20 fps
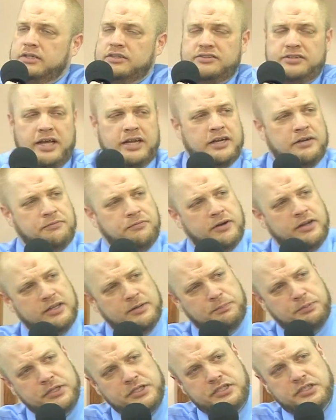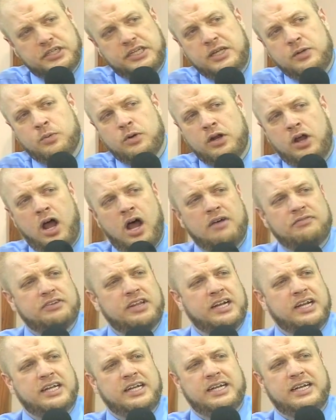Sat in front of the preacher, he went off,